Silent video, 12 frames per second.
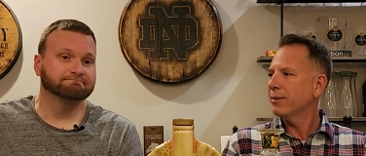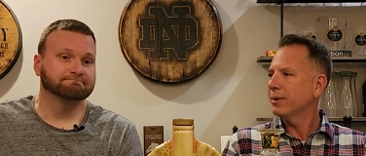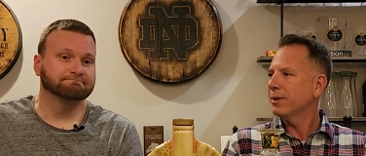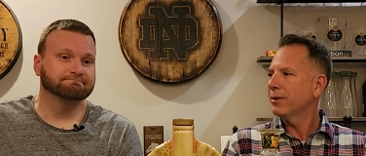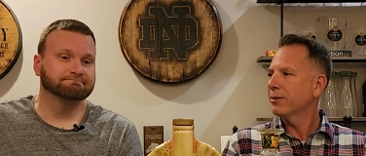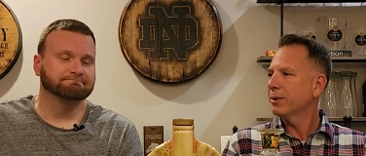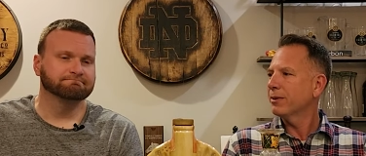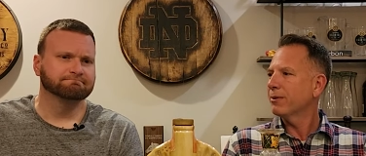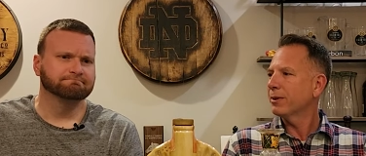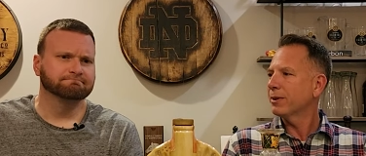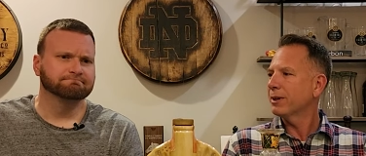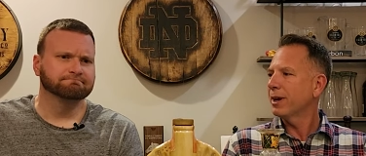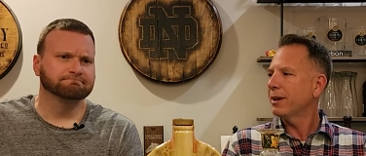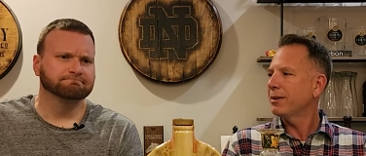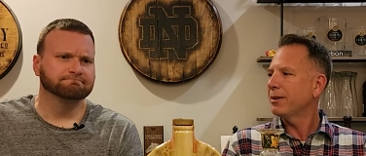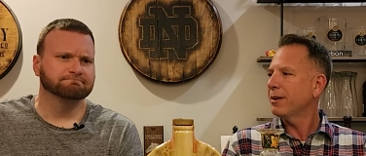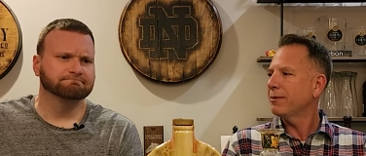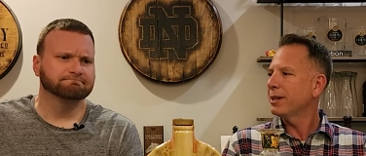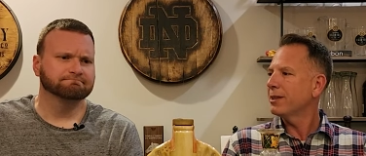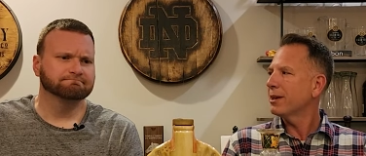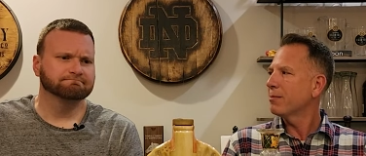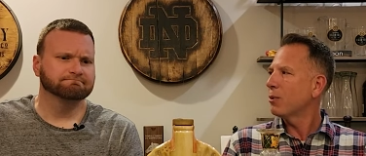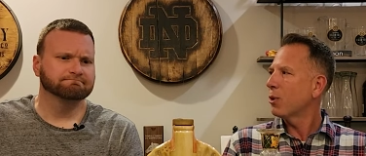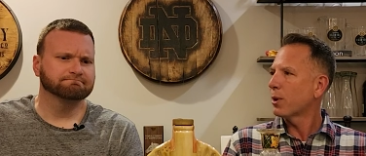Speaker 1: with this one for tonight? Do you have
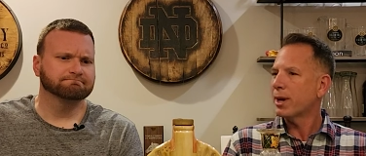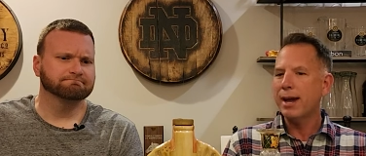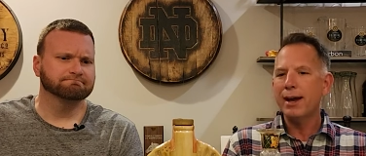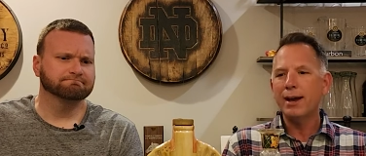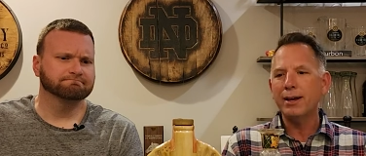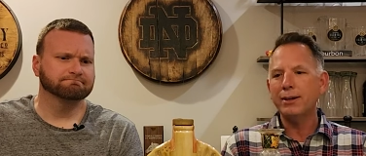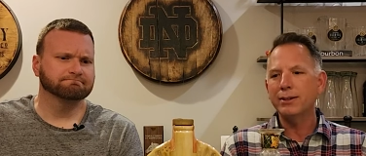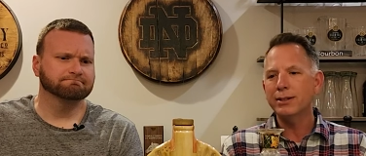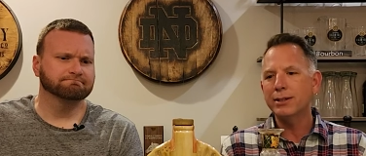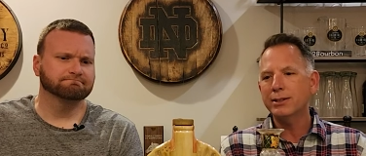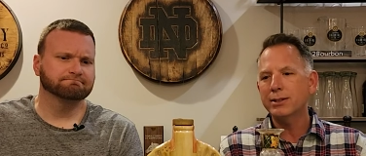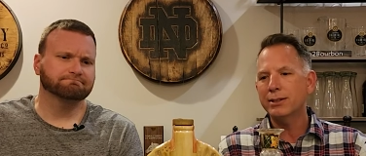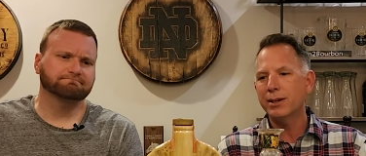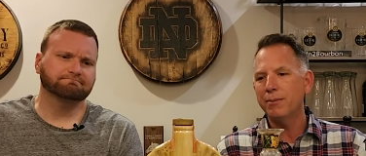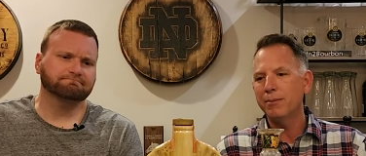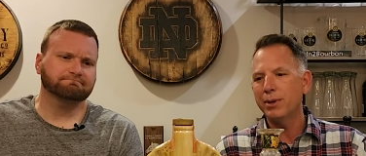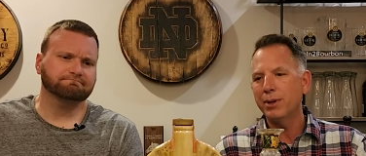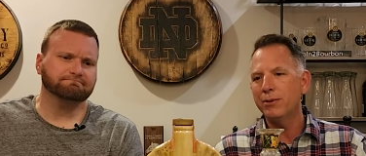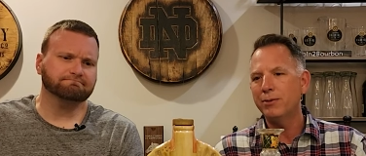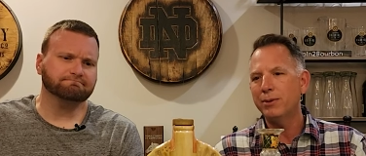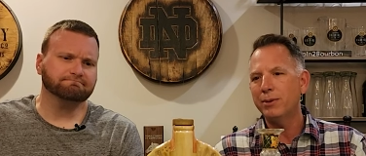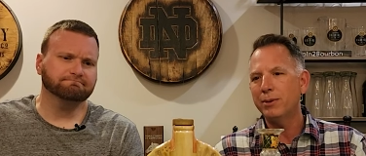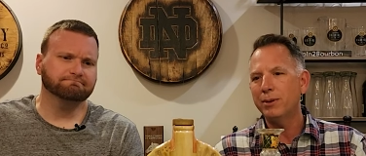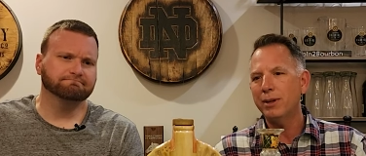anything more to add on this
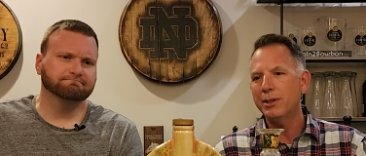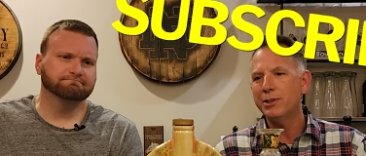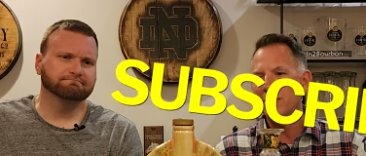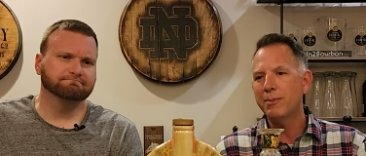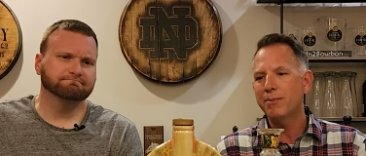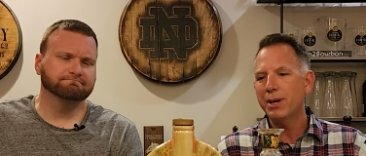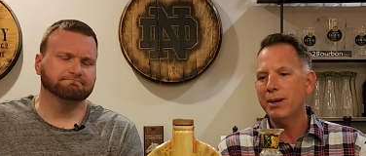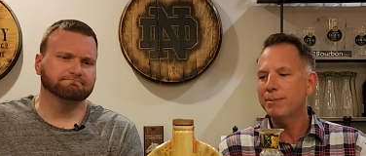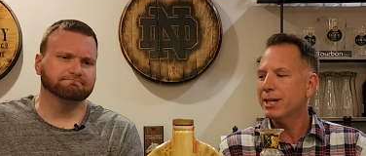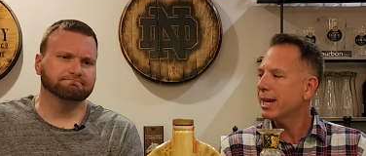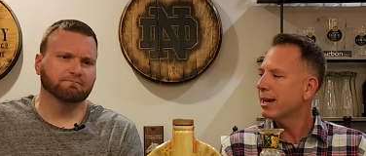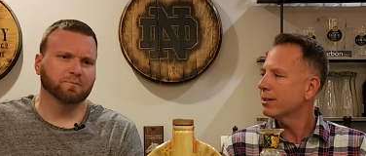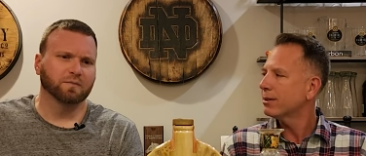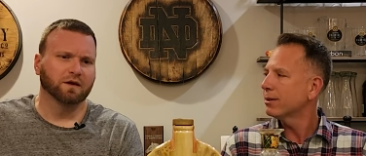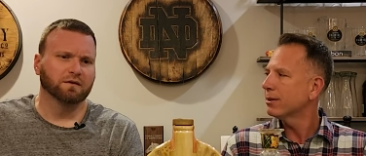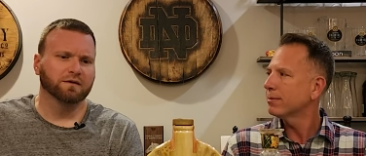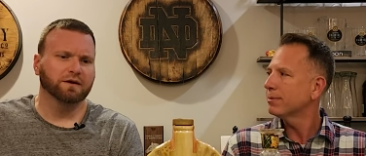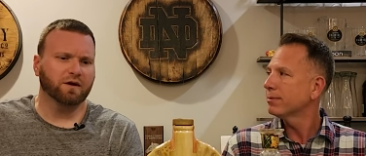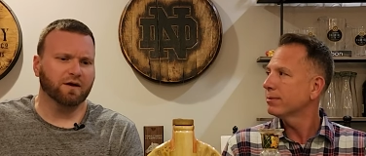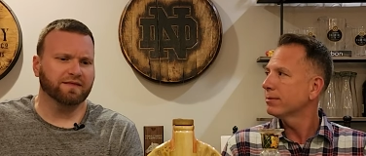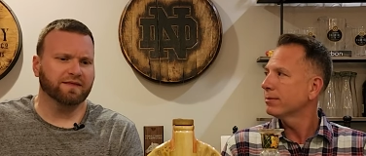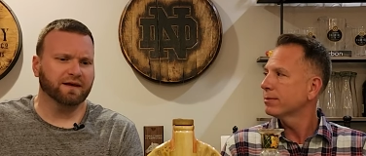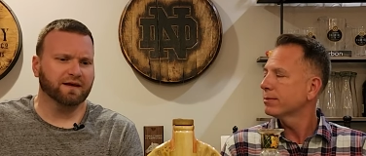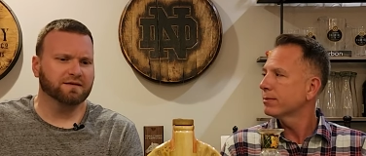beautiful Jim Beam decanter?
Speaker 2: You know,
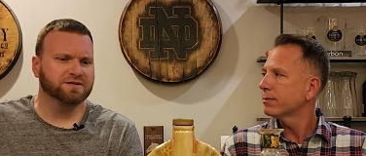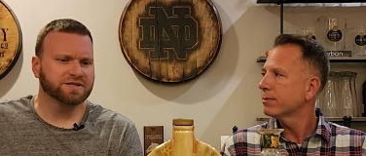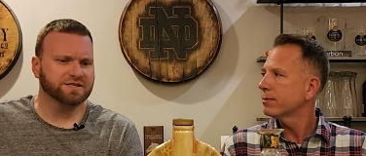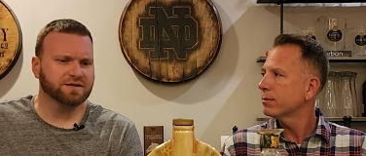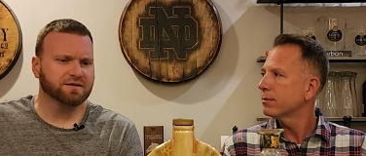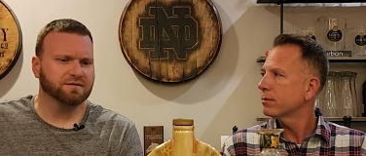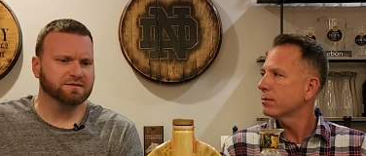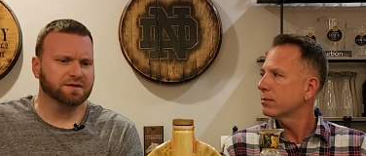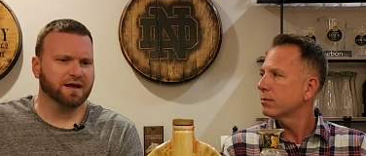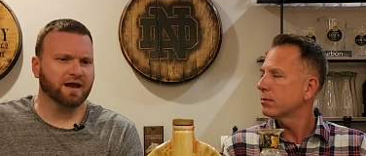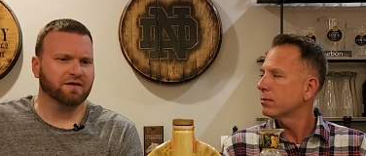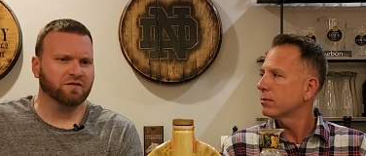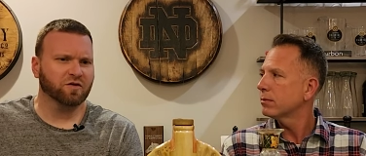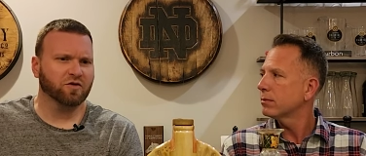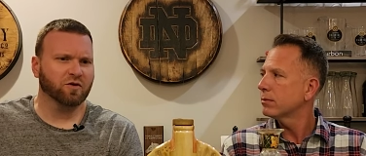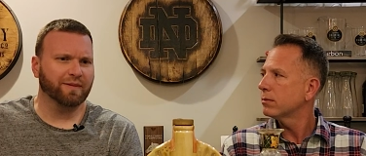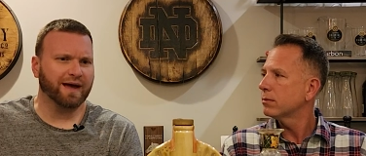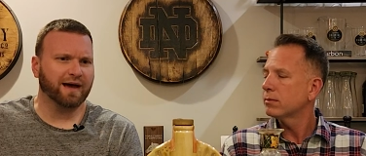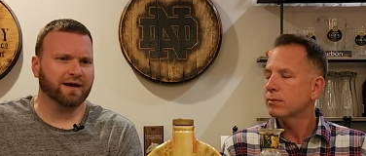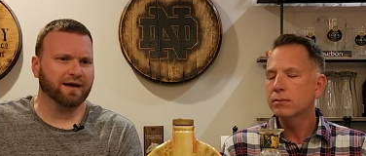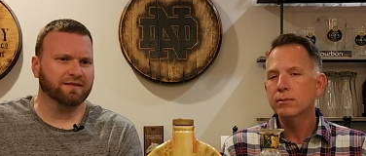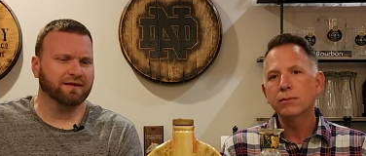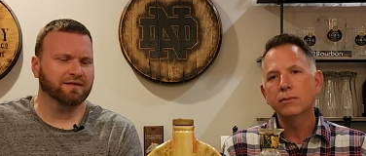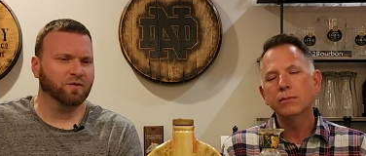I think just to kind of circle back,
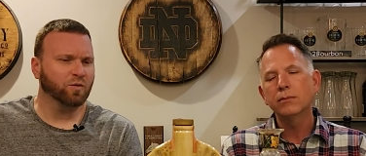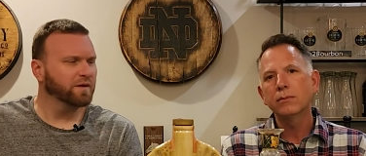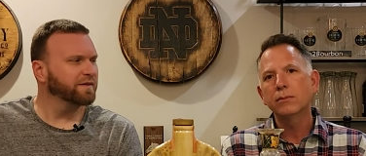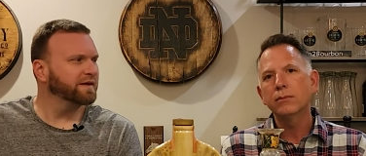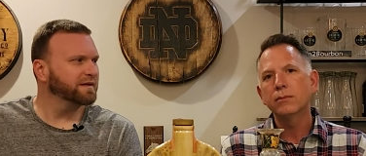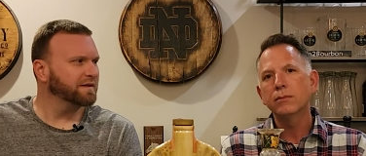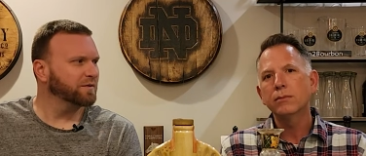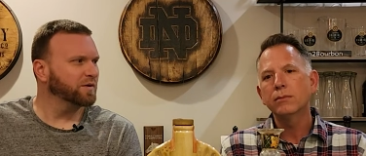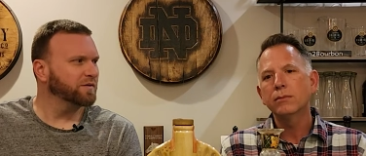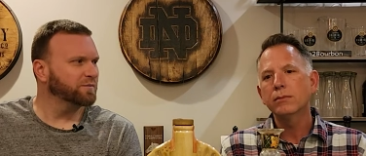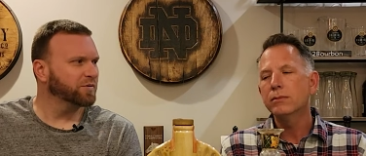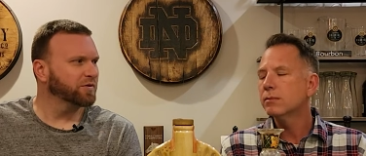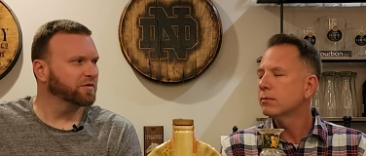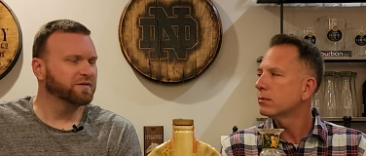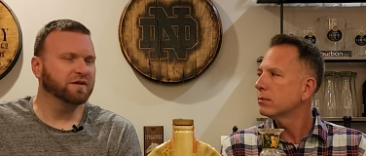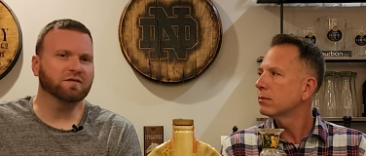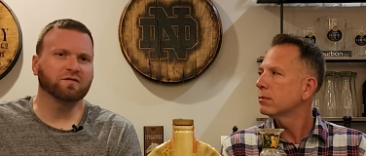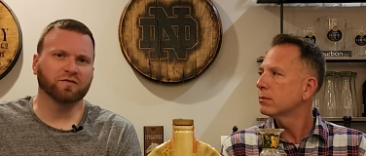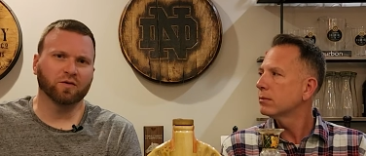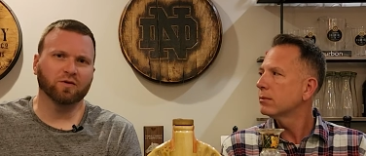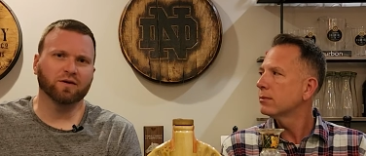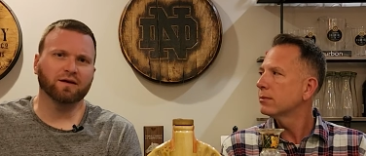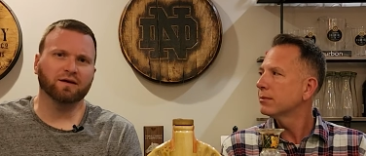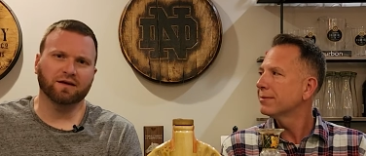I think the one thing that we proved is
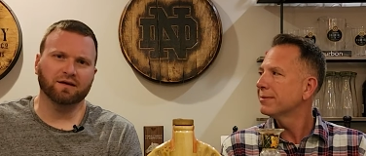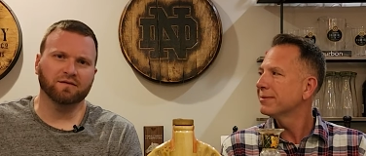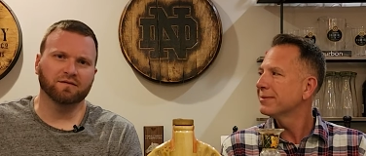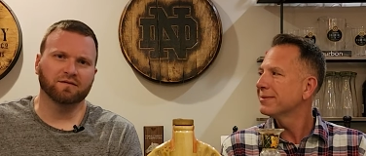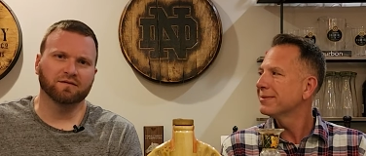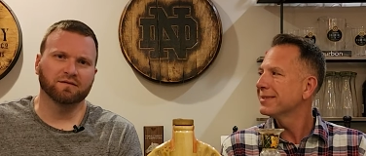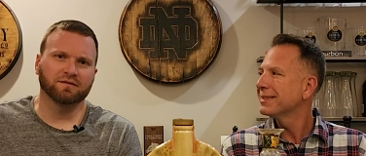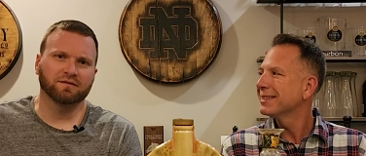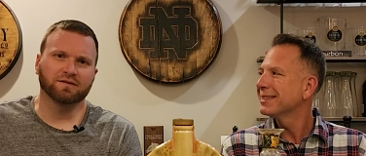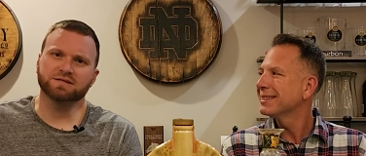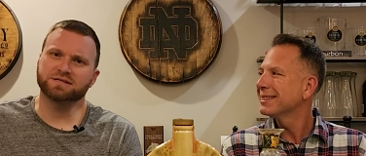Florida is the